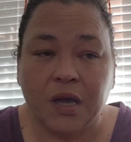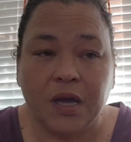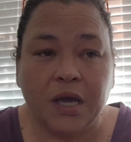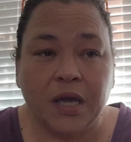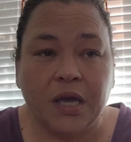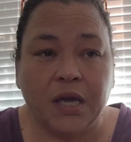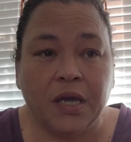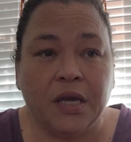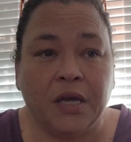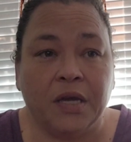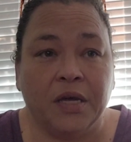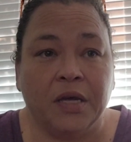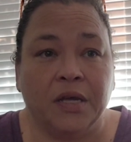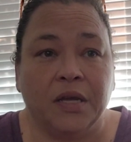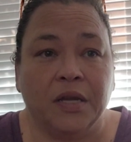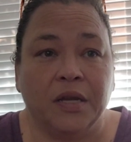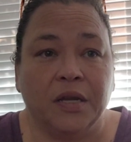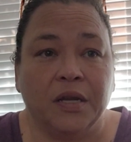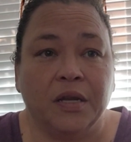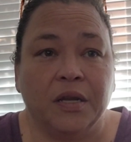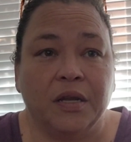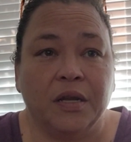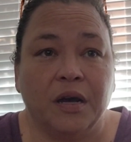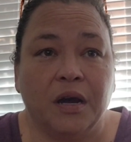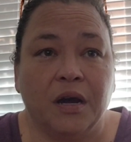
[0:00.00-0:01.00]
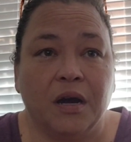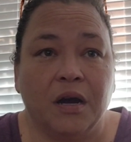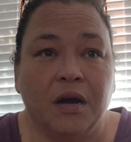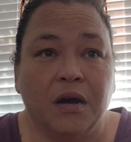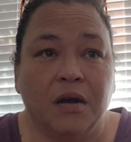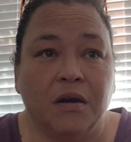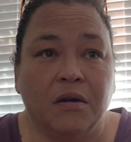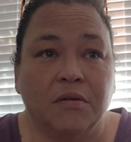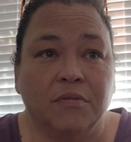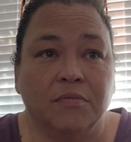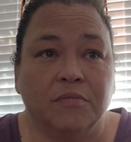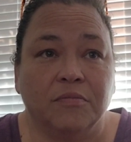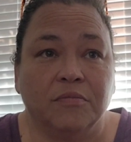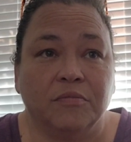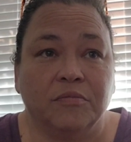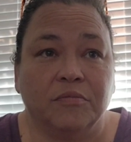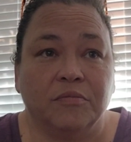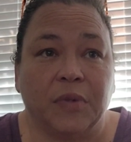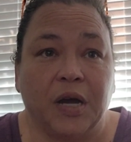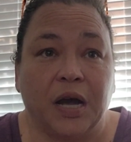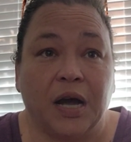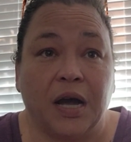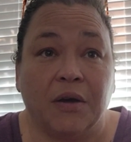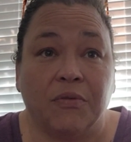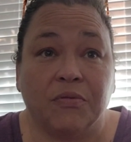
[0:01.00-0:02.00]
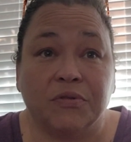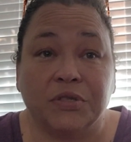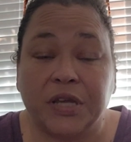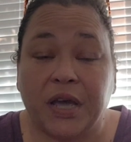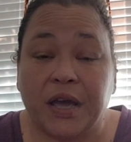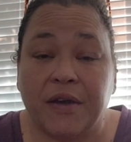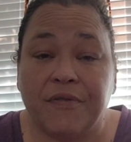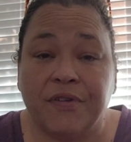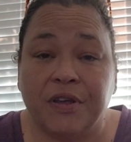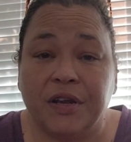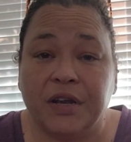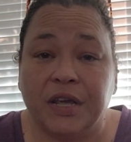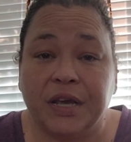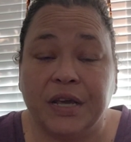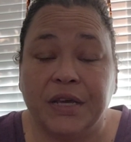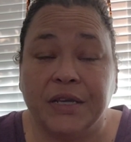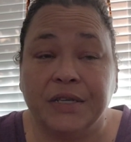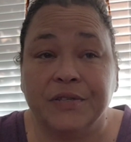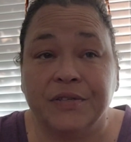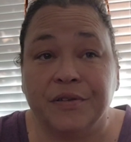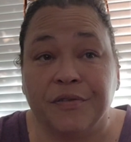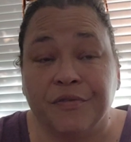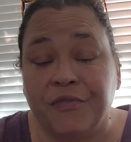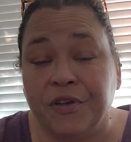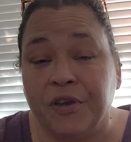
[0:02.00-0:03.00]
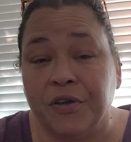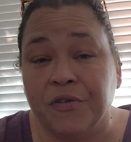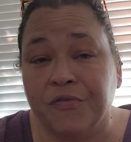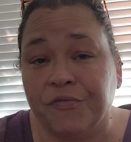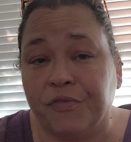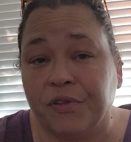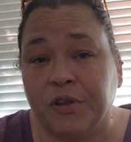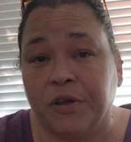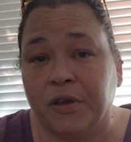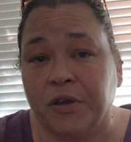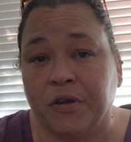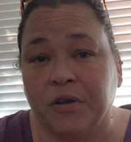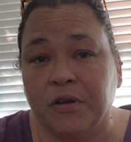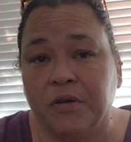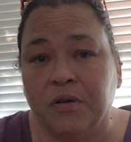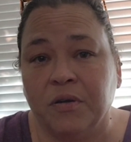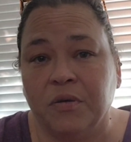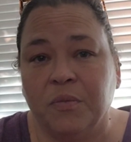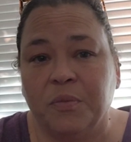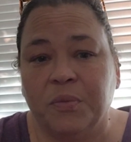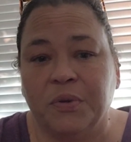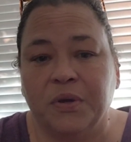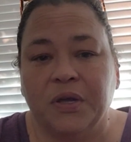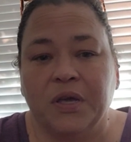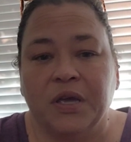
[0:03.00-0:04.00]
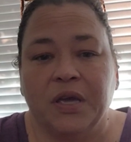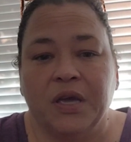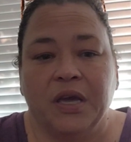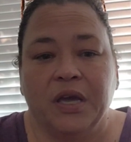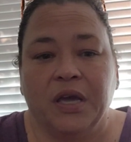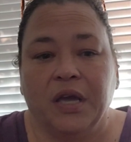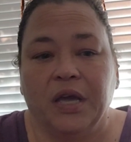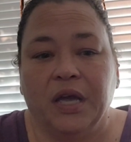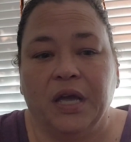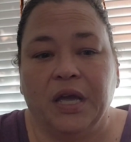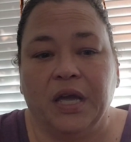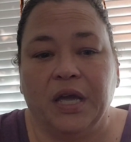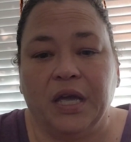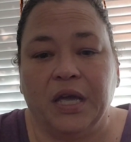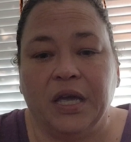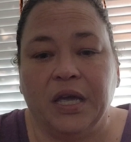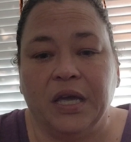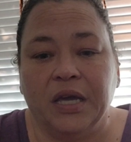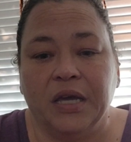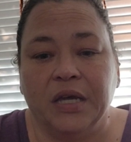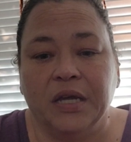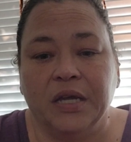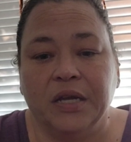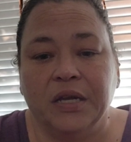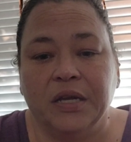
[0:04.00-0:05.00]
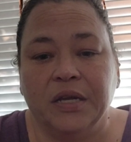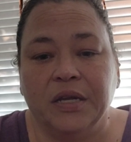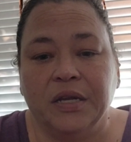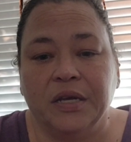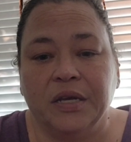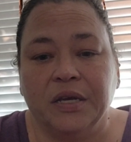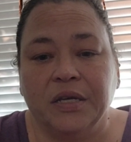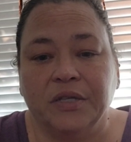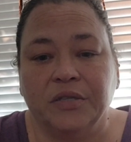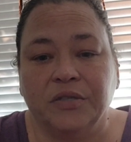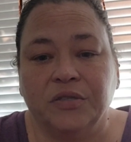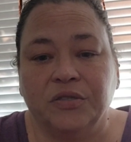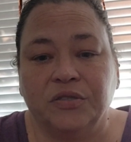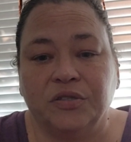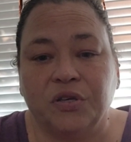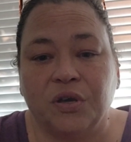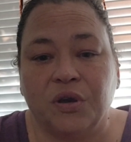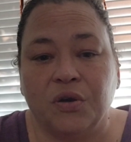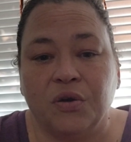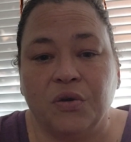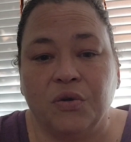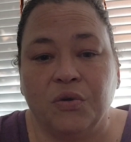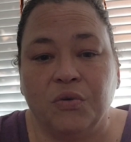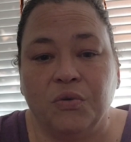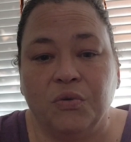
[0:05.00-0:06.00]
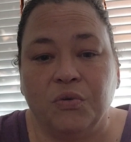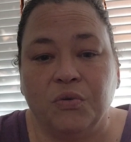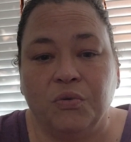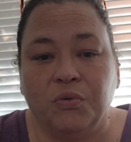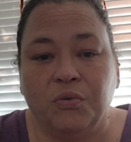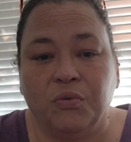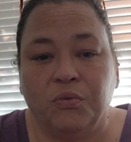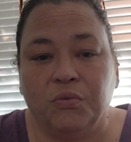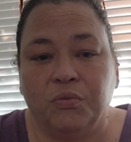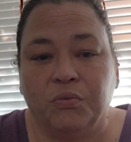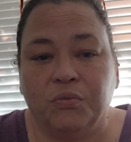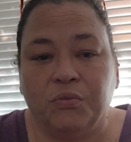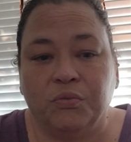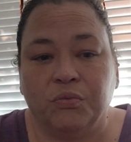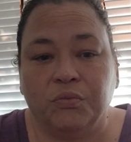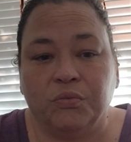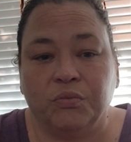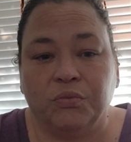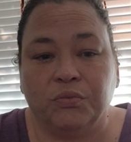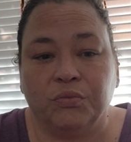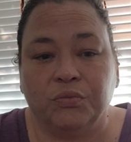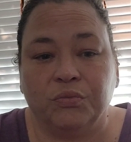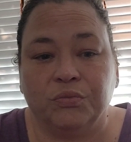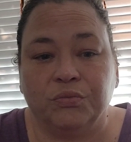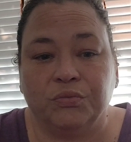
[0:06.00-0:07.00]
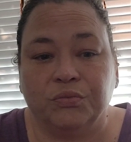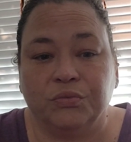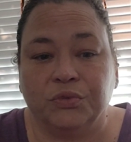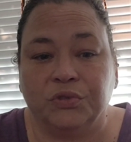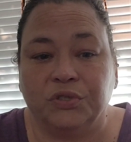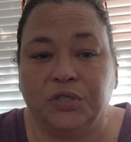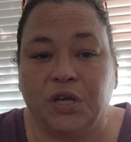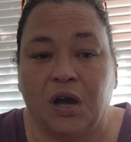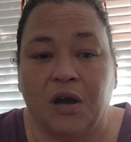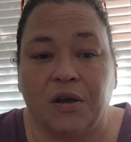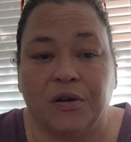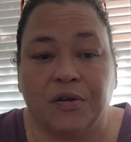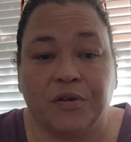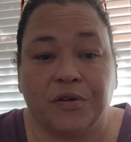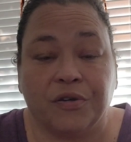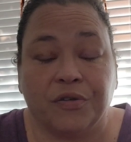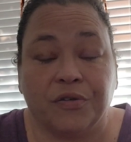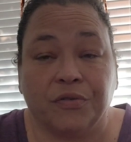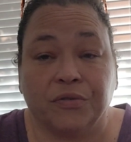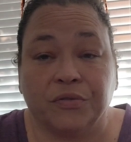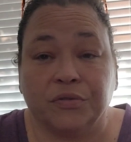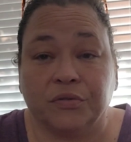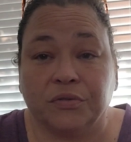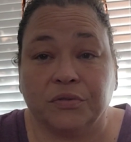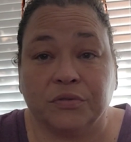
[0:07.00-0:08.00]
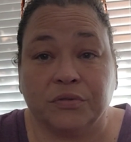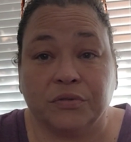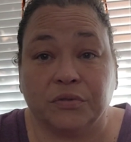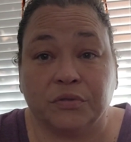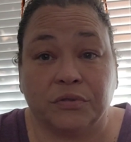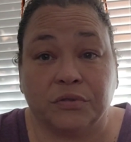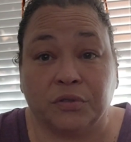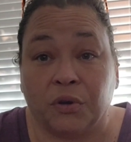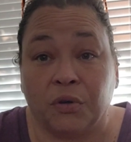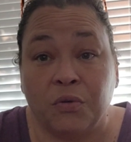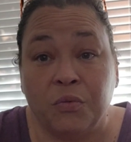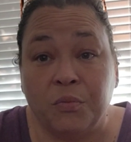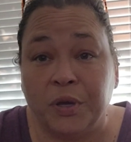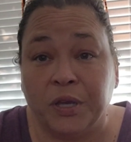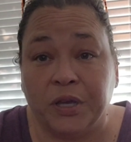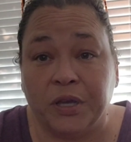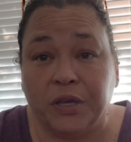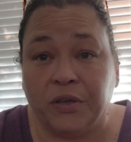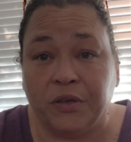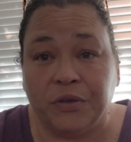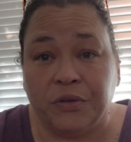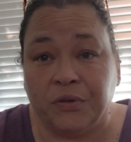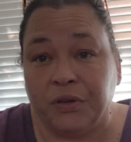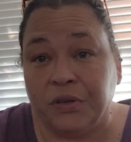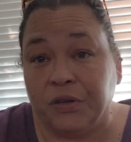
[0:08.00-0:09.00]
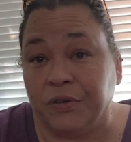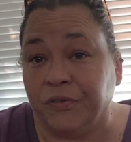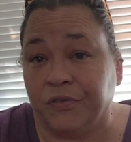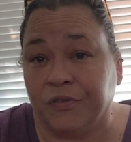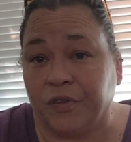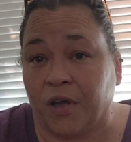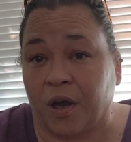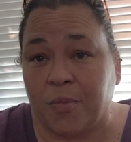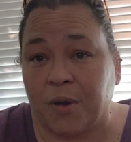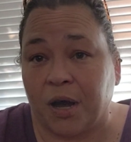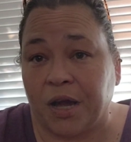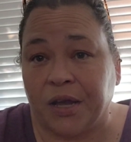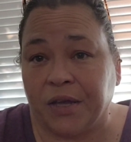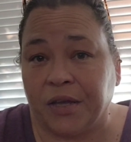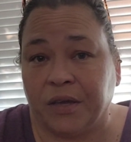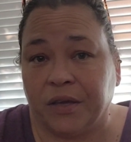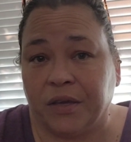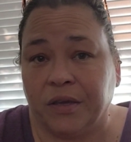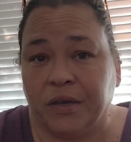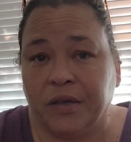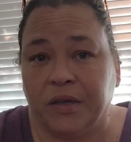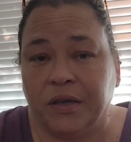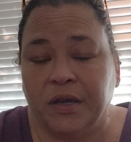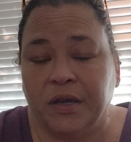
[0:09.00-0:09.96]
and I was having a severe flare up, and so doctor told me you need to stop hiking.